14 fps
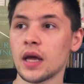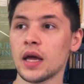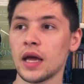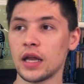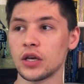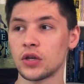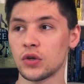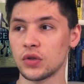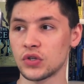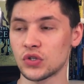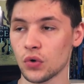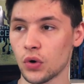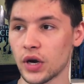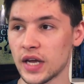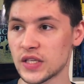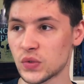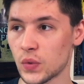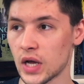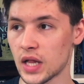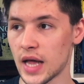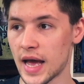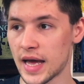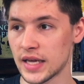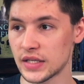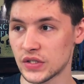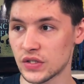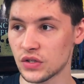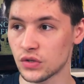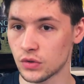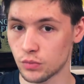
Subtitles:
into the story, as well as